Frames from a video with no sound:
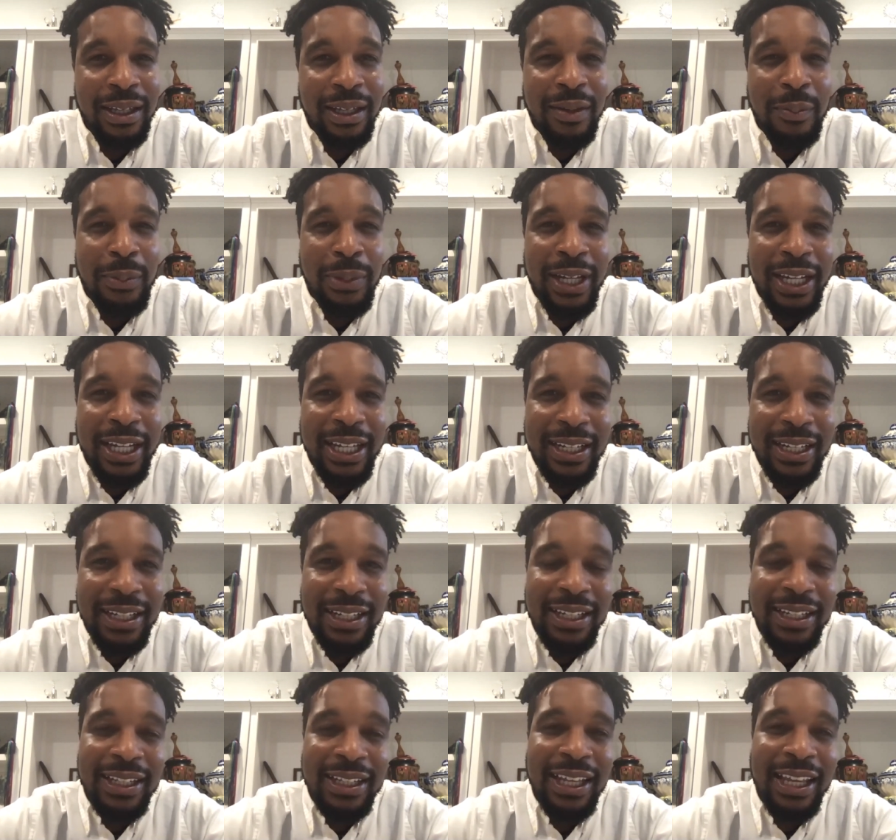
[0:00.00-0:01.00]
But
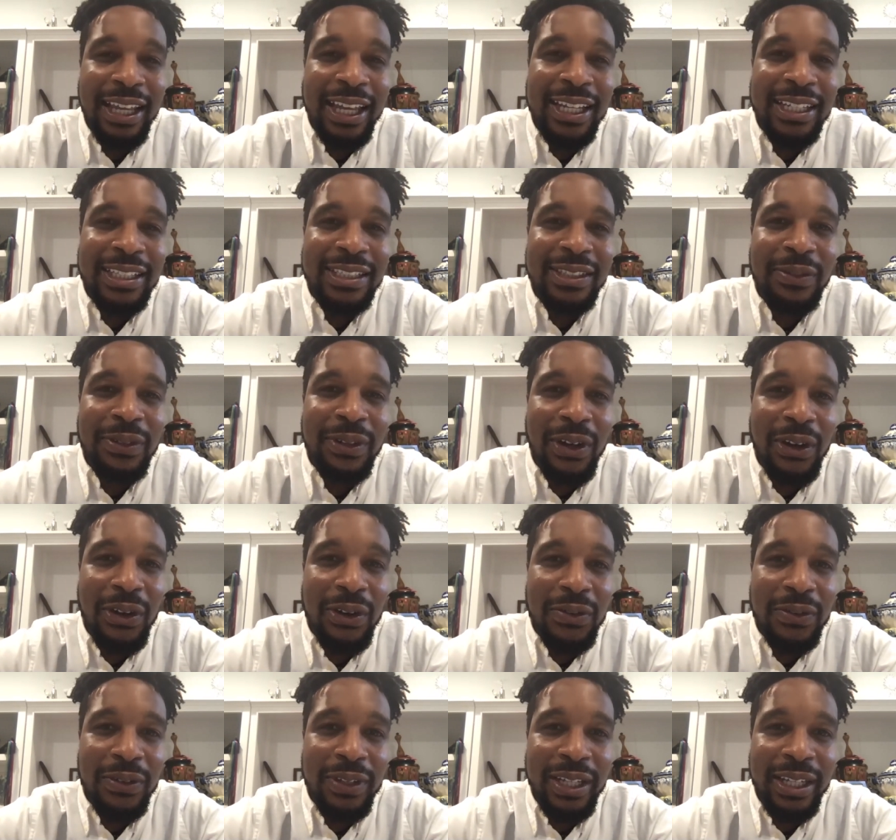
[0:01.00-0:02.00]
in the age of
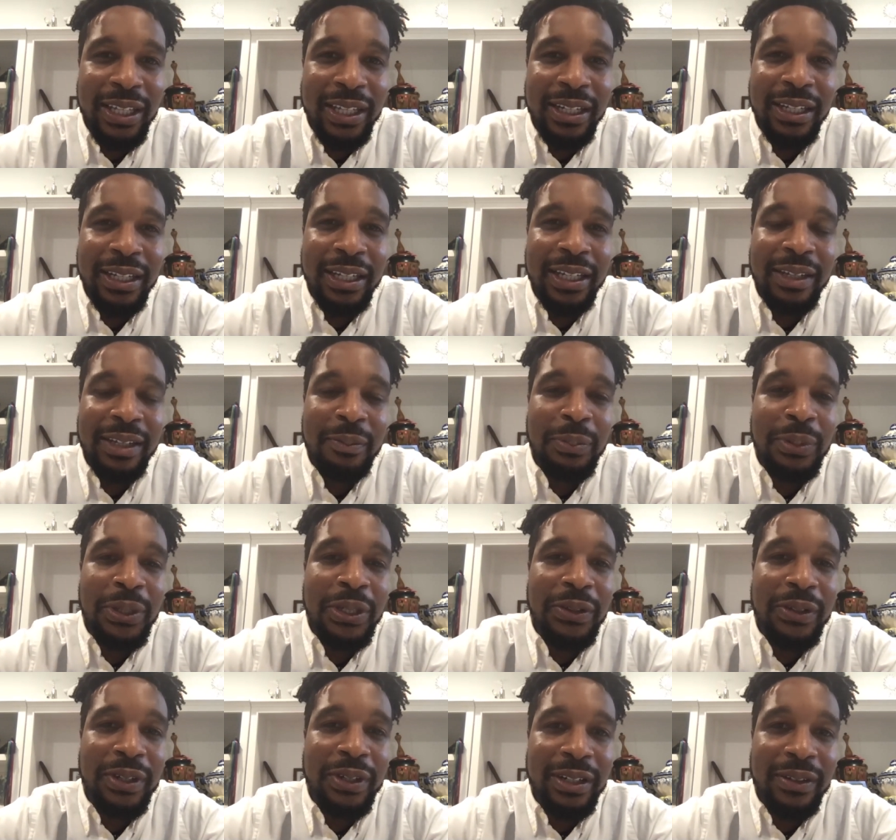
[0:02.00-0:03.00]
COVID,
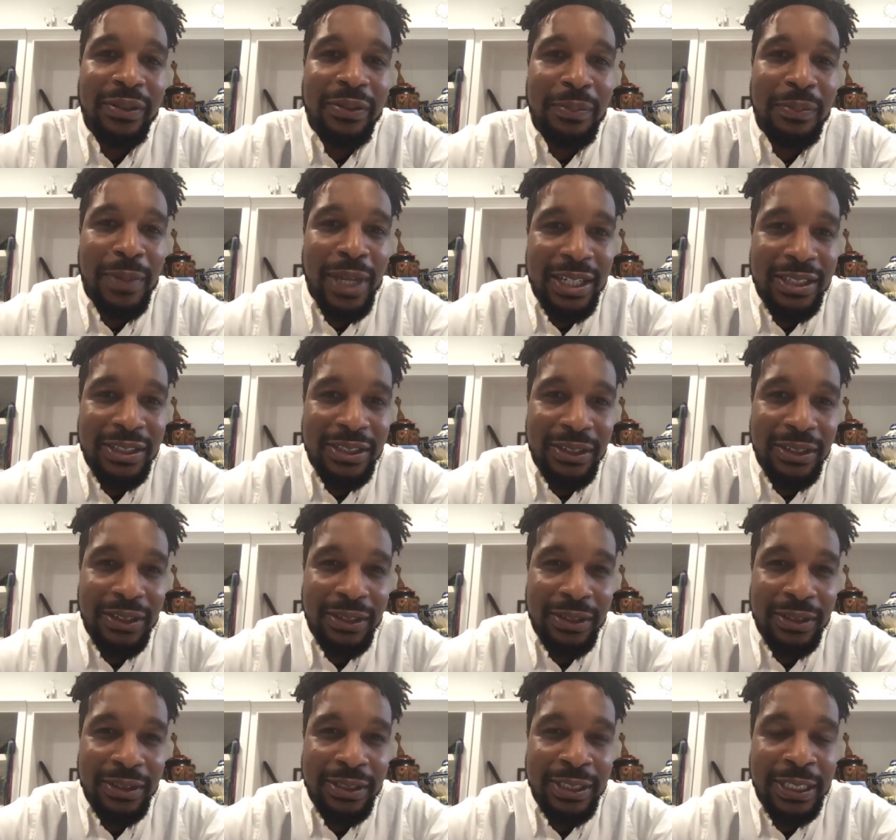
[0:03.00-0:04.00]
punitive
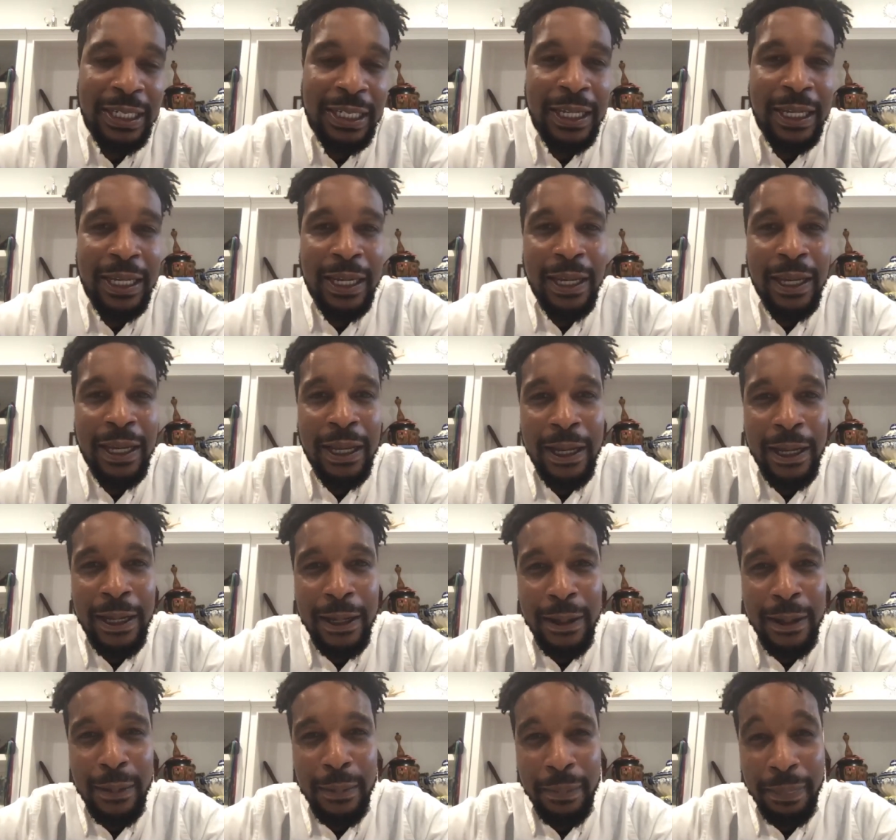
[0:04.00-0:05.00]
measures,
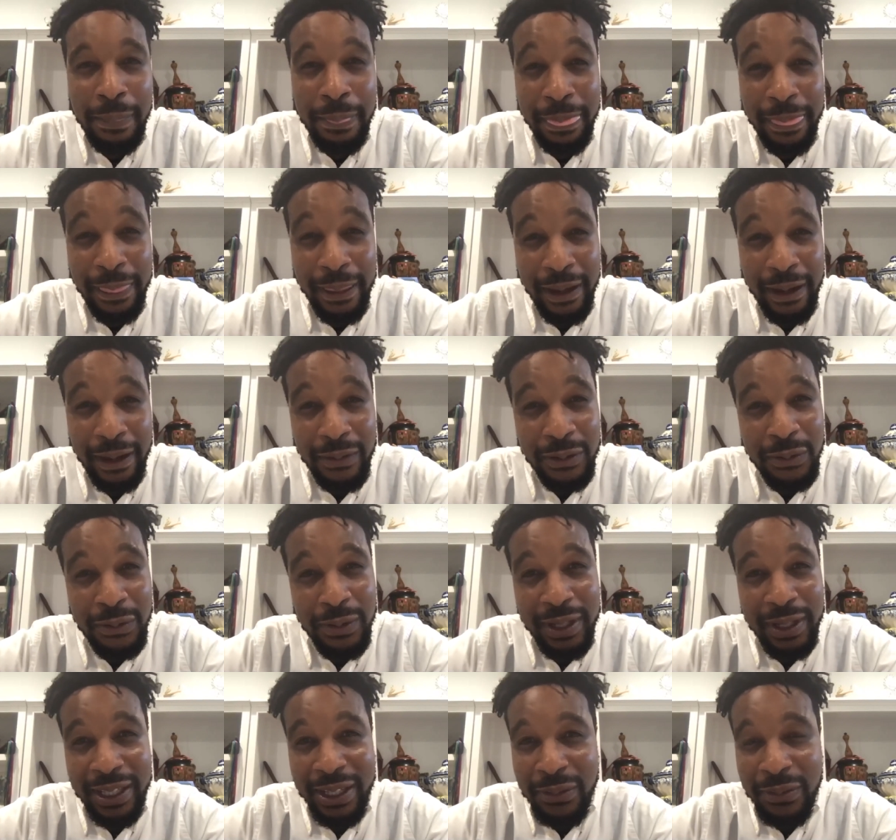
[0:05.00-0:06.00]
um,
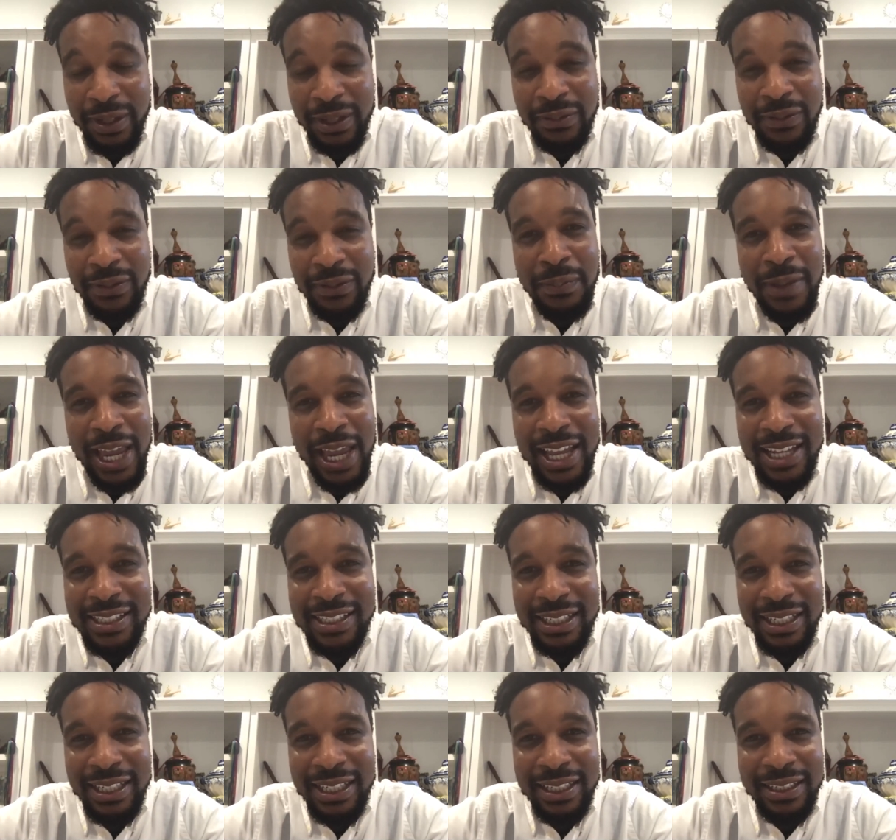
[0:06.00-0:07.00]
everyone that we've
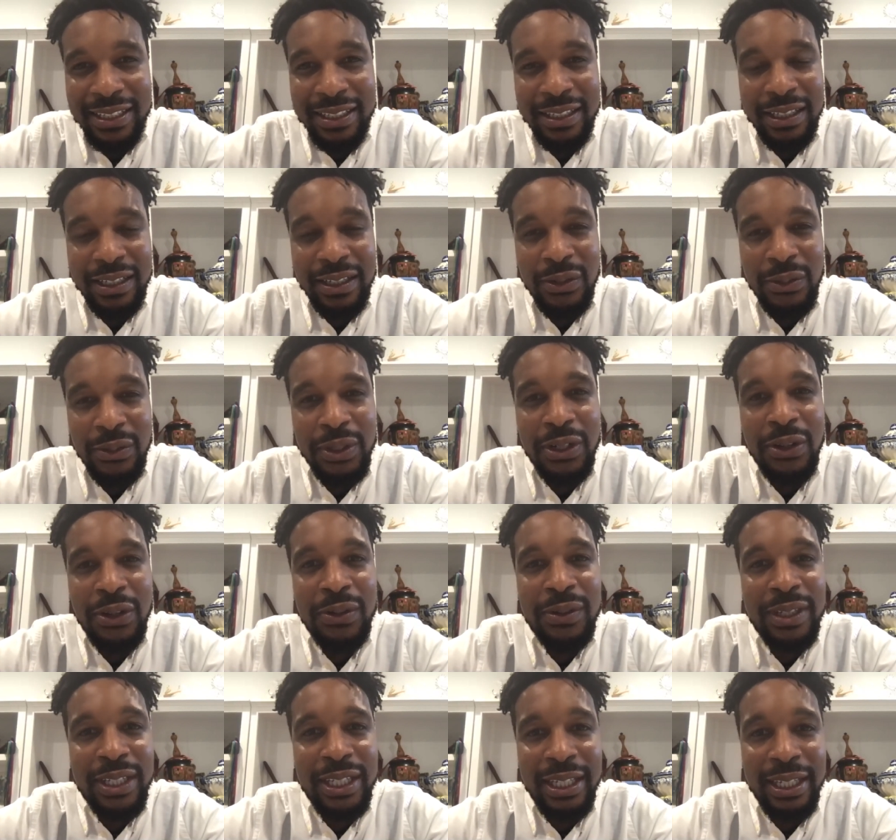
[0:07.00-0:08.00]
imagined would
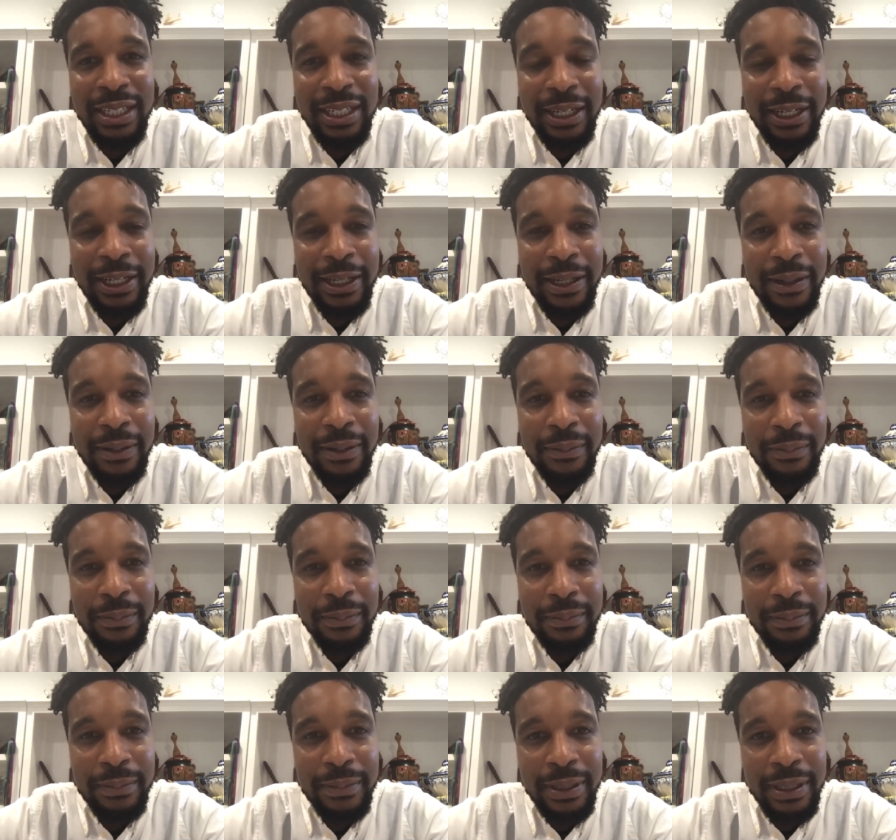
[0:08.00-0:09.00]
only um,
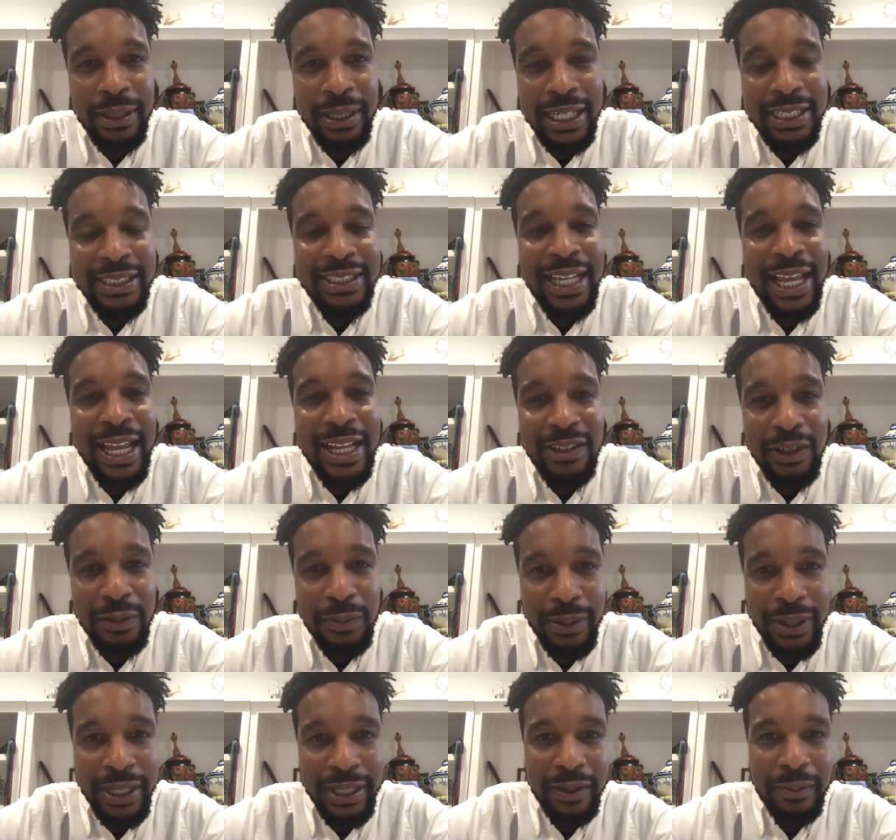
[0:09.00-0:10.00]

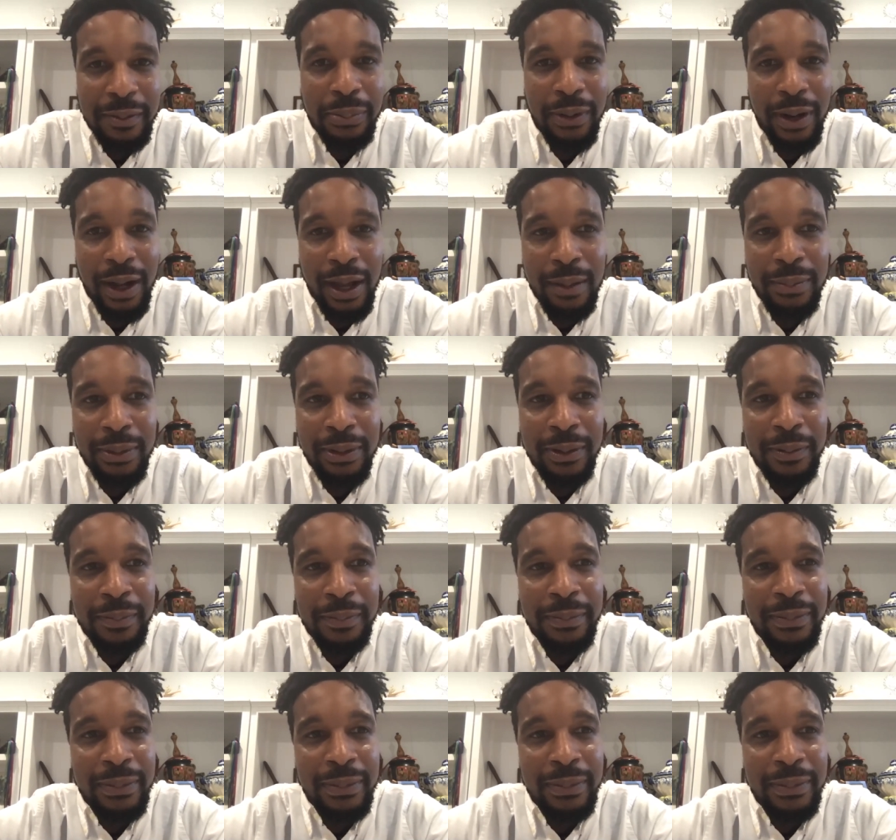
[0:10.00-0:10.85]
exacerbate the problem.